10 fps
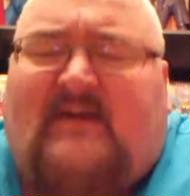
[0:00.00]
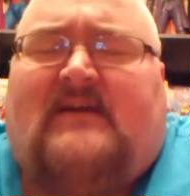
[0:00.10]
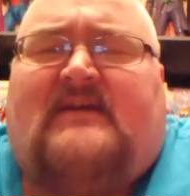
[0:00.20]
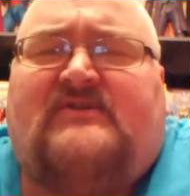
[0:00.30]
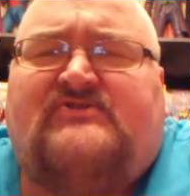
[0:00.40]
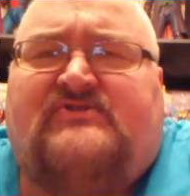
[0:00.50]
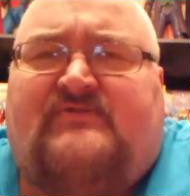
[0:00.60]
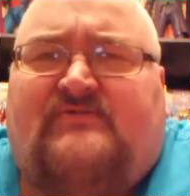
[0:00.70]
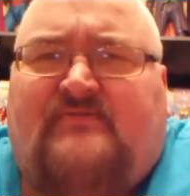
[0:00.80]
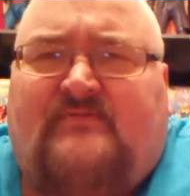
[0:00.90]
kind of
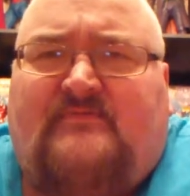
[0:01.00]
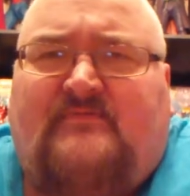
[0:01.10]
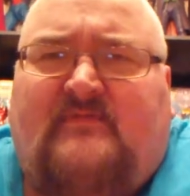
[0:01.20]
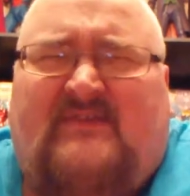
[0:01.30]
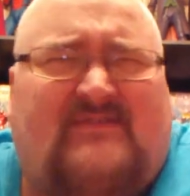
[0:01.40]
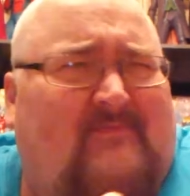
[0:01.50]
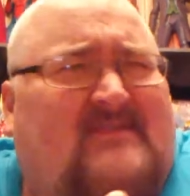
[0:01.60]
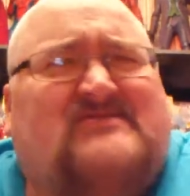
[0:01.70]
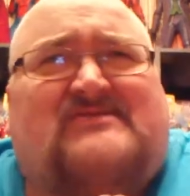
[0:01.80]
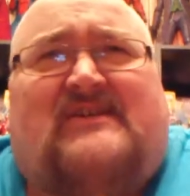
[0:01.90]
issue, and so
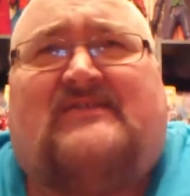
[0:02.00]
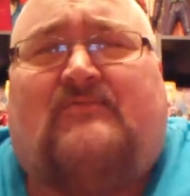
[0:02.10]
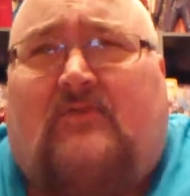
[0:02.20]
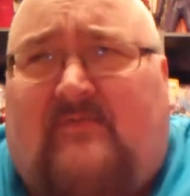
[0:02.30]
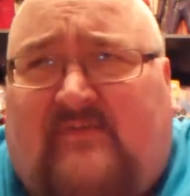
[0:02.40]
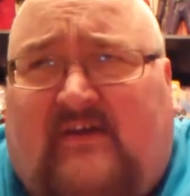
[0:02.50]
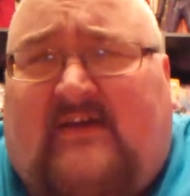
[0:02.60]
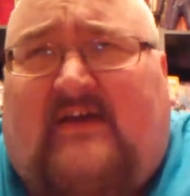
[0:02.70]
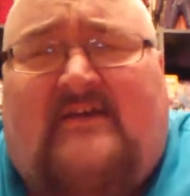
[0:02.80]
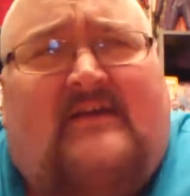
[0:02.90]
much of Stan's work was
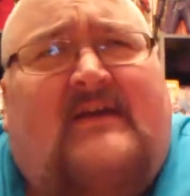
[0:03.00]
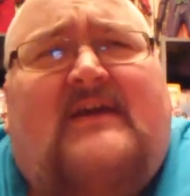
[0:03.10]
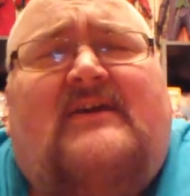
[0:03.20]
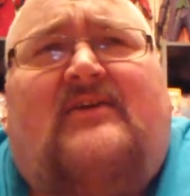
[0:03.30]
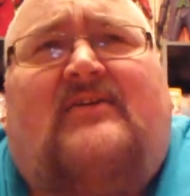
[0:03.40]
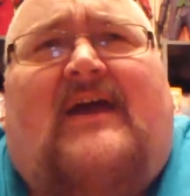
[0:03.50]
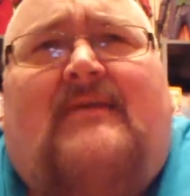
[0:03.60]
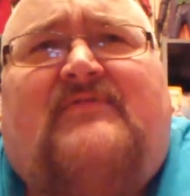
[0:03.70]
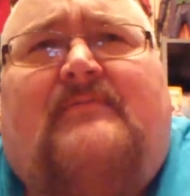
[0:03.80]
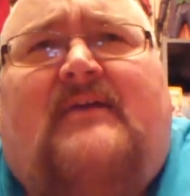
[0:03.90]
like that, you could
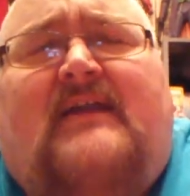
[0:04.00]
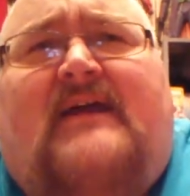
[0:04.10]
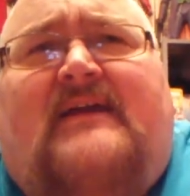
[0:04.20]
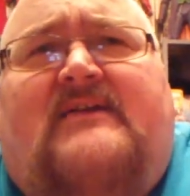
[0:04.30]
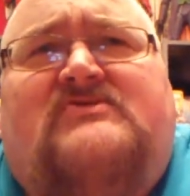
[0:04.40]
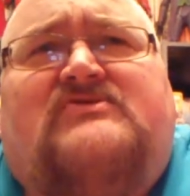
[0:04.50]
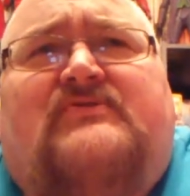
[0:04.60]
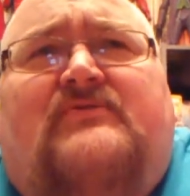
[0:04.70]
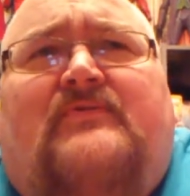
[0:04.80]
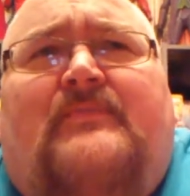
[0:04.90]
have some kind of
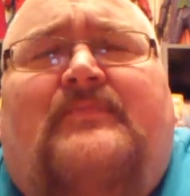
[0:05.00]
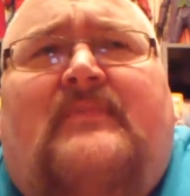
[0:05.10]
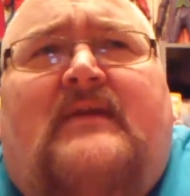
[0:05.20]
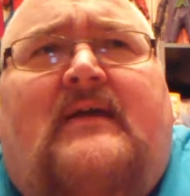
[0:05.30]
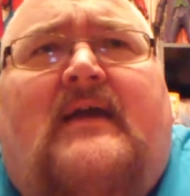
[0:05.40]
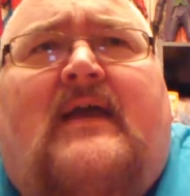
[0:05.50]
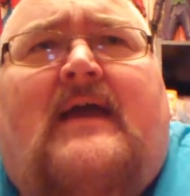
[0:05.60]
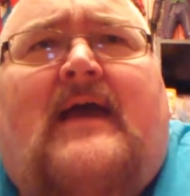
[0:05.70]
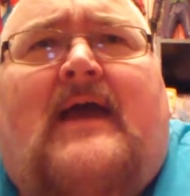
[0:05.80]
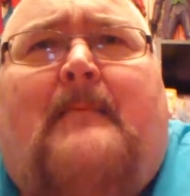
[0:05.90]
issue,
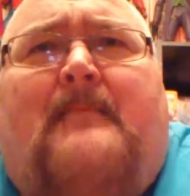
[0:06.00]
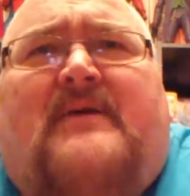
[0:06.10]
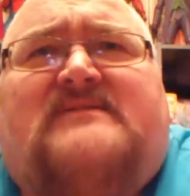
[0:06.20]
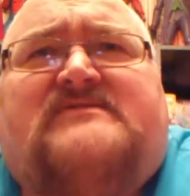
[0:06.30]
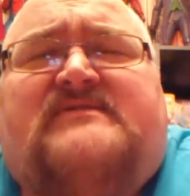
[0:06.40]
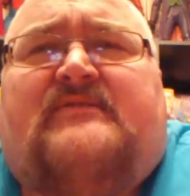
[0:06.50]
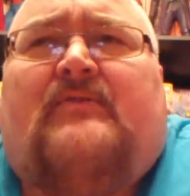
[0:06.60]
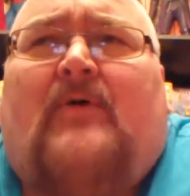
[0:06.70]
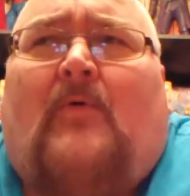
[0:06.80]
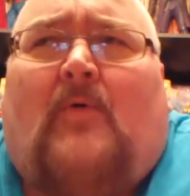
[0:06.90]
but
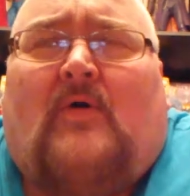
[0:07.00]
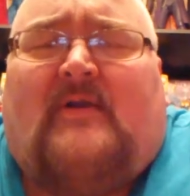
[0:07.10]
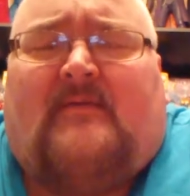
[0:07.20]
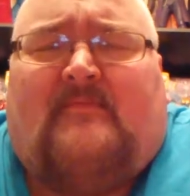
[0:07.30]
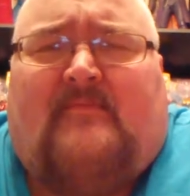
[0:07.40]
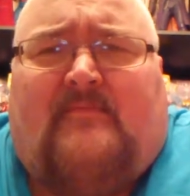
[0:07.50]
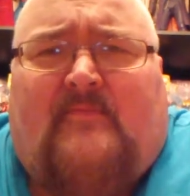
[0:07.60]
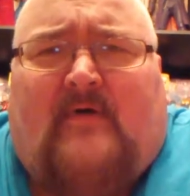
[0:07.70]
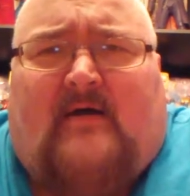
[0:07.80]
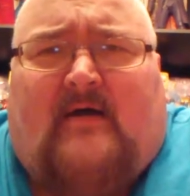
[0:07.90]
still go on and
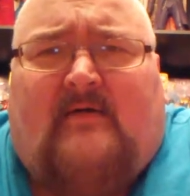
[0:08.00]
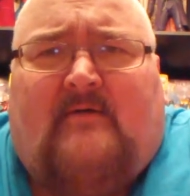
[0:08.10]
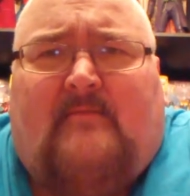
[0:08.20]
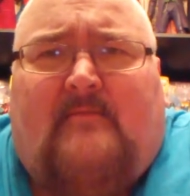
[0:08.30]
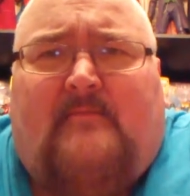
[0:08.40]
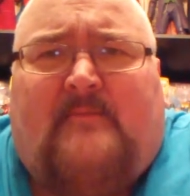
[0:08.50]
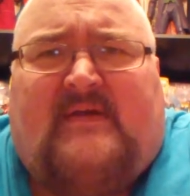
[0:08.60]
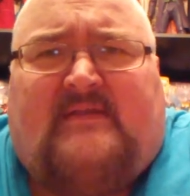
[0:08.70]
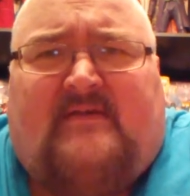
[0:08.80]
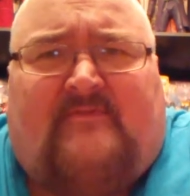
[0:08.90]
uh,
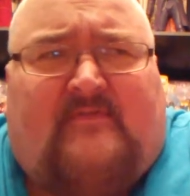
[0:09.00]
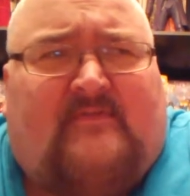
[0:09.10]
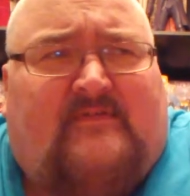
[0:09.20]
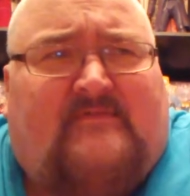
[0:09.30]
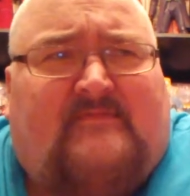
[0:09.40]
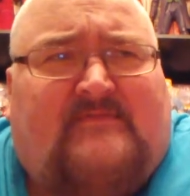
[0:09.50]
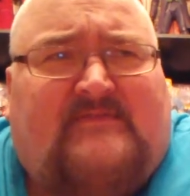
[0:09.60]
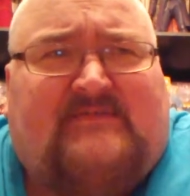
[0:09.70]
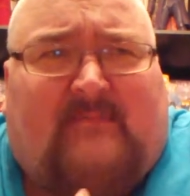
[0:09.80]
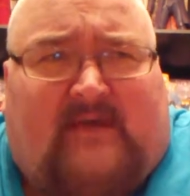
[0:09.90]
be a difference
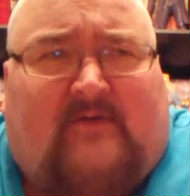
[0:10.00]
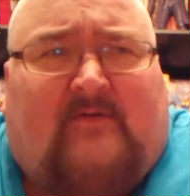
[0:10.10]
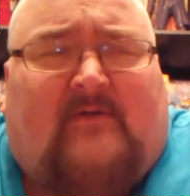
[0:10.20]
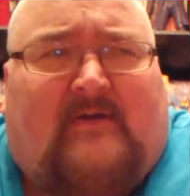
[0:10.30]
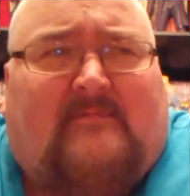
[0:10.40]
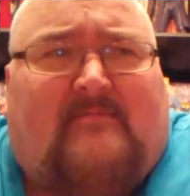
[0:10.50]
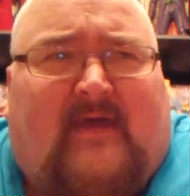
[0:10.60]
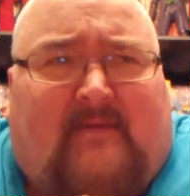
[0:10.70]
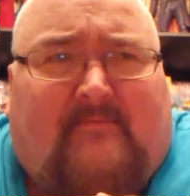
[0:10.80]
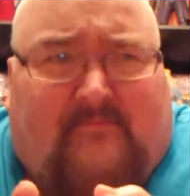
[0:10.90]
maker and
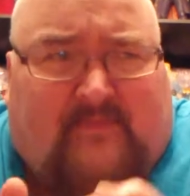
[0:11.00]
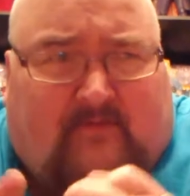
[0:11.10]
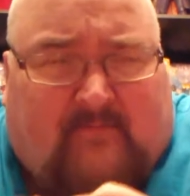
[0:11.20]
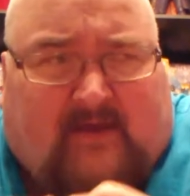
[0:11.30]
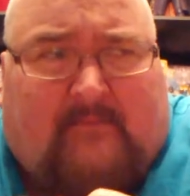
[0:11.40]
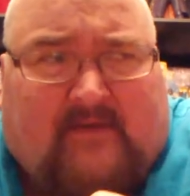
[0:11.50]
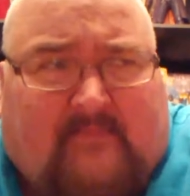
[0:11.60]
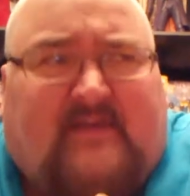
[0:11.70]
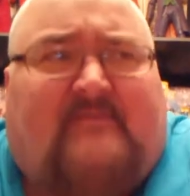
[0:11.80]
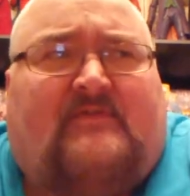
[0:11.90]
make, you know, make a
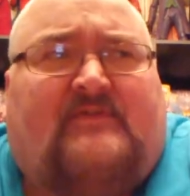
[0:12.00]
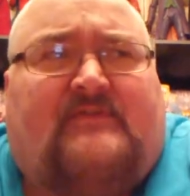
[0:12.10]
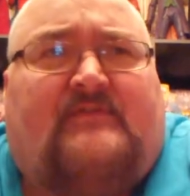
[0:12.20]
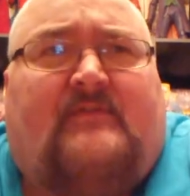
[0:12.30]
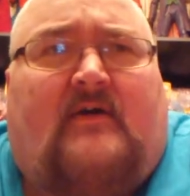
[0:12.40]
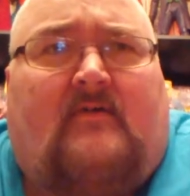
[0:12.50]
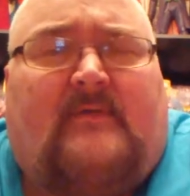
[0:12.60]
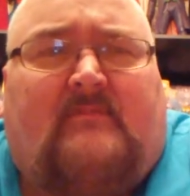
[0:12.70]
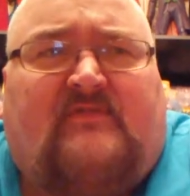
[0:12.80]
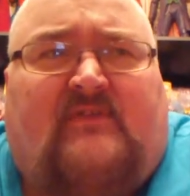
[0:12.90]
big difference in other
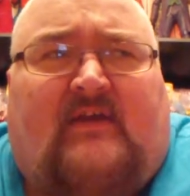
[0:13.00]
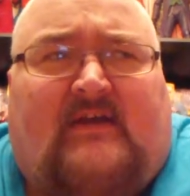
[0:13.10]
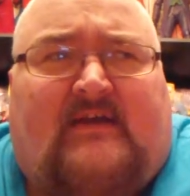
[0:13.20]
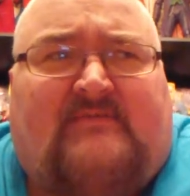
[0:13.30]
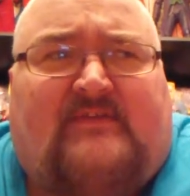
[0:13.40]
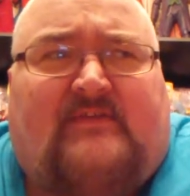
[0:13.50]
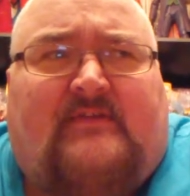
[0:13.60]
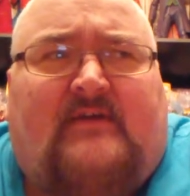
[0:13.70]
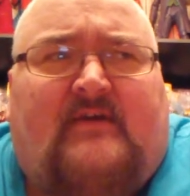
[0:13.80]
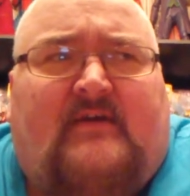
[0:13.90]
people's lives and,